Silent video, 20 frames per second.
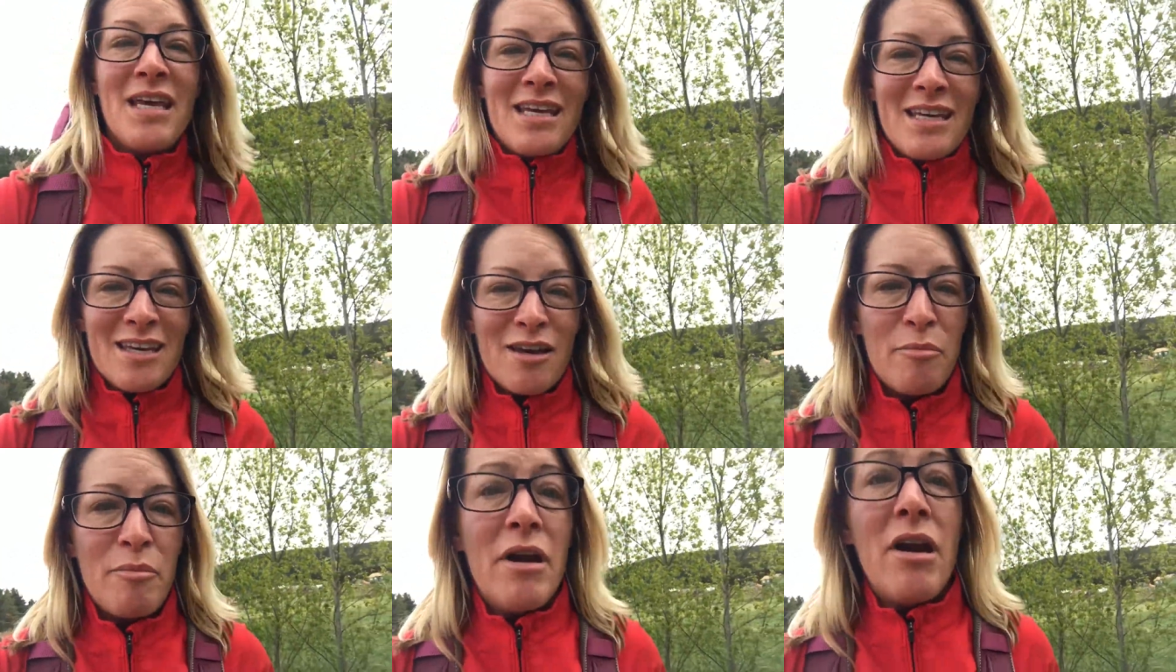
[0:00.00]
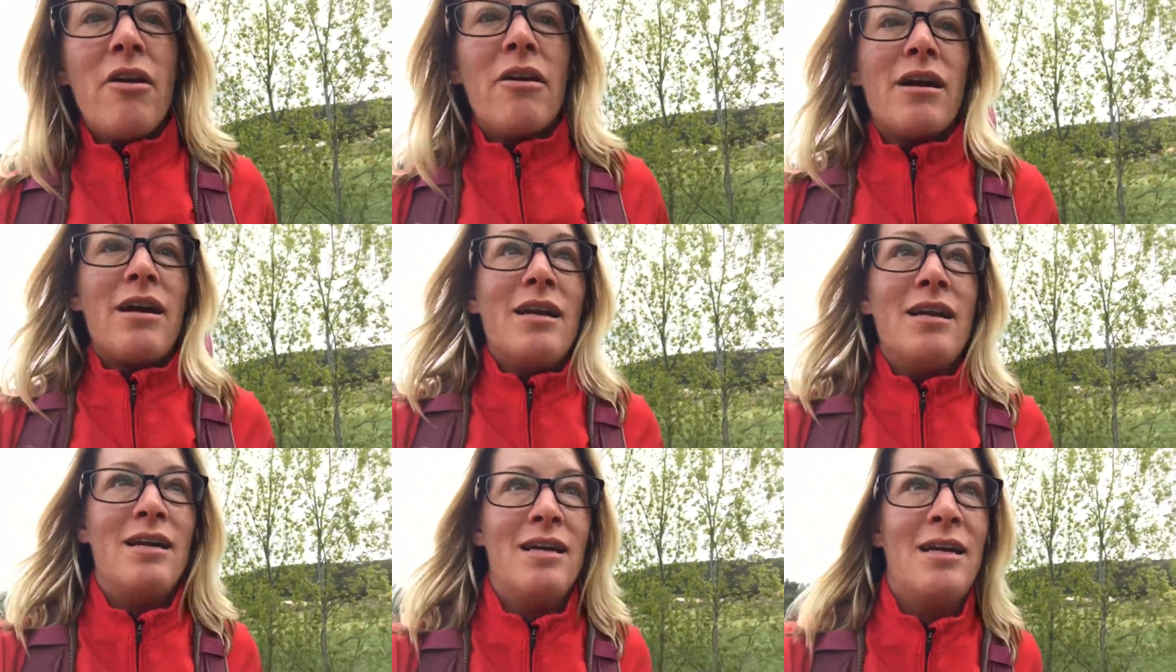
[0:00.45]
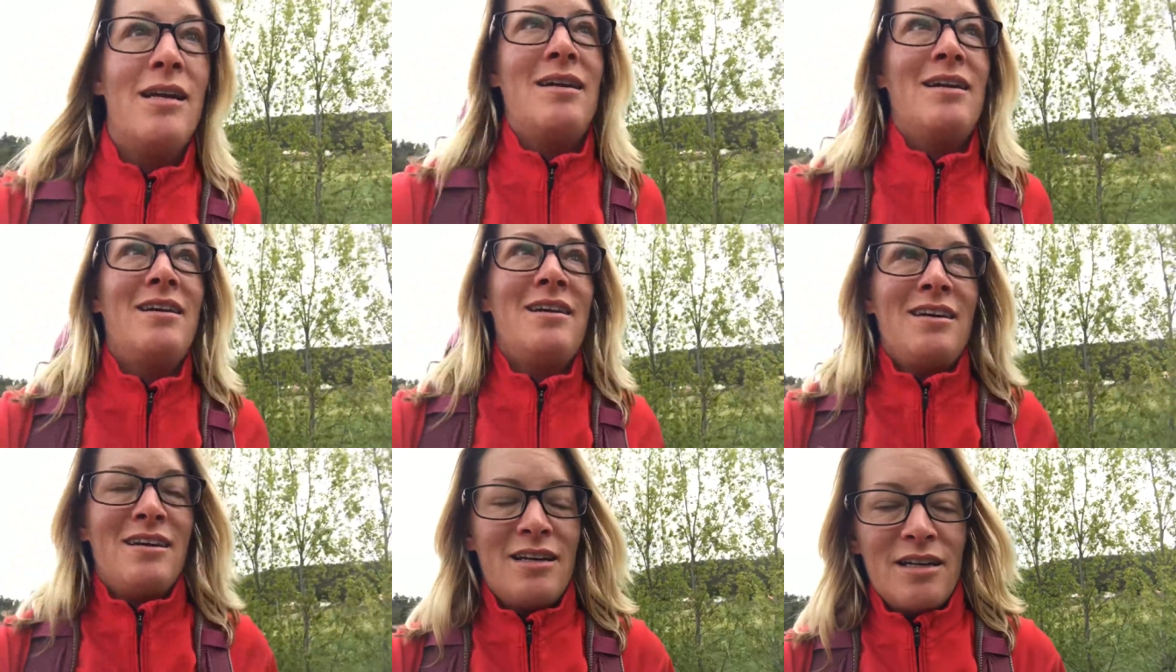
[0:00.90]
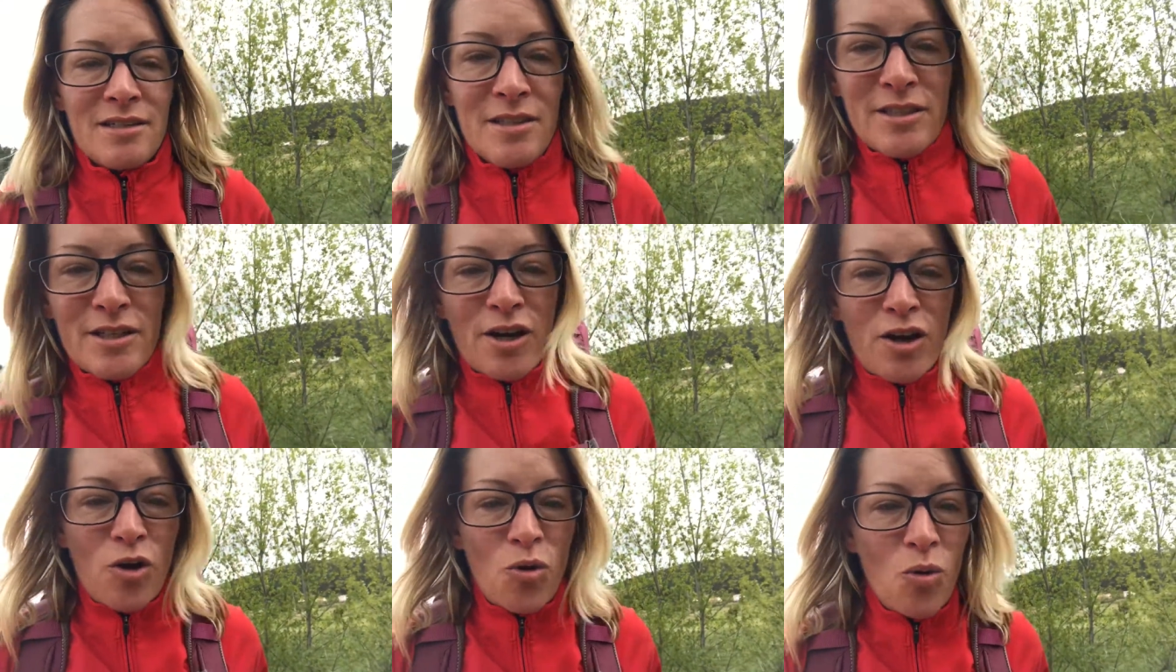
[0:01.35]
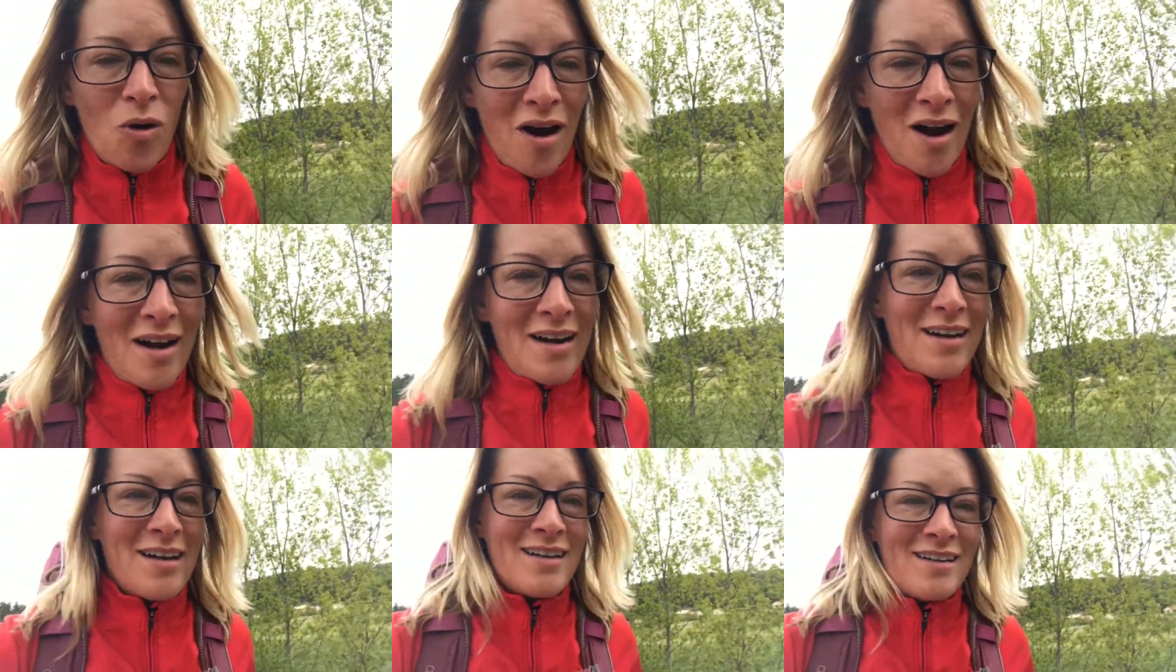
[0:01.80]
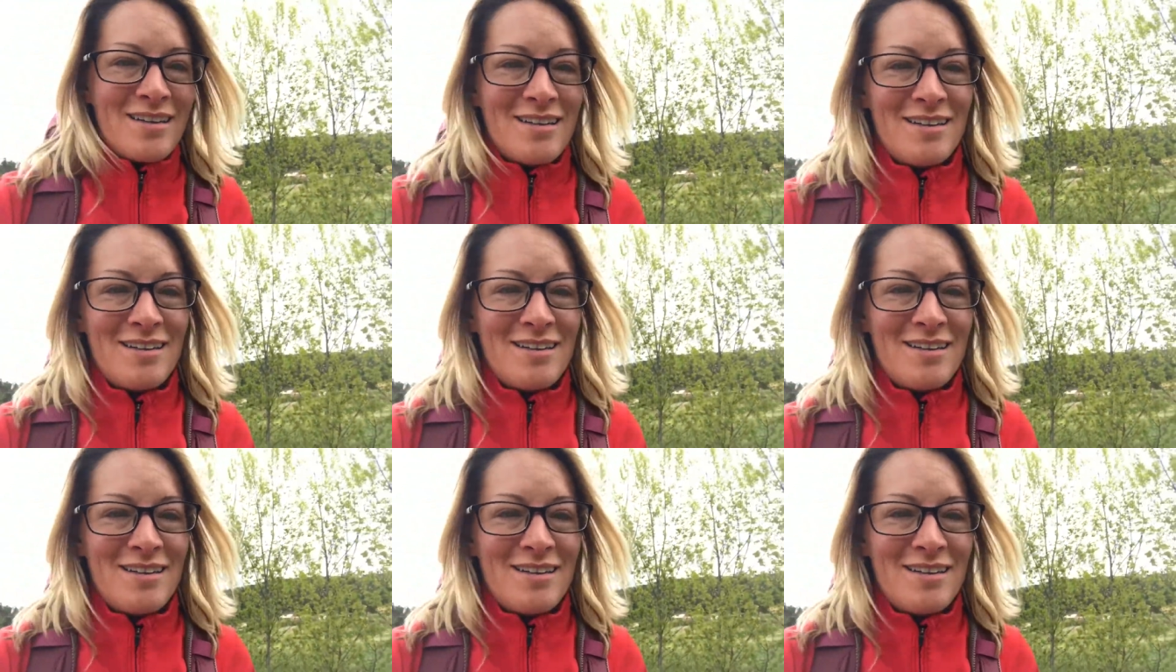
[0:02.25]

get married to go walk